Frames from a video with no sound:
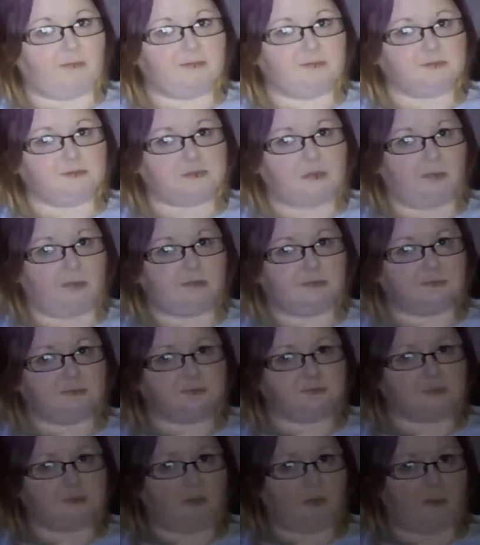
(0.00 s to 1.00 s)
here
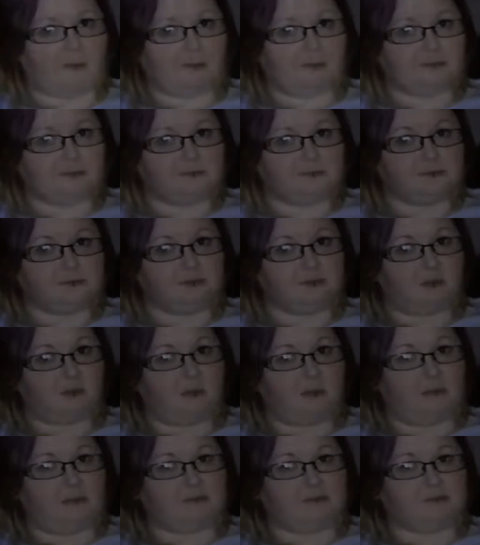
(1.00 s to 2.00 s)
oh, we have
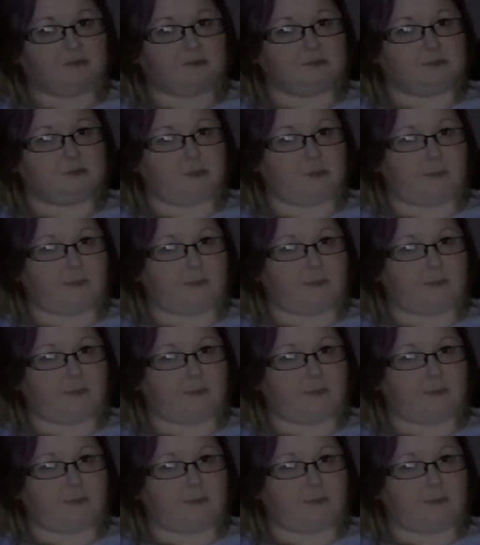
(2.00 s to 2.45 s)
a mug.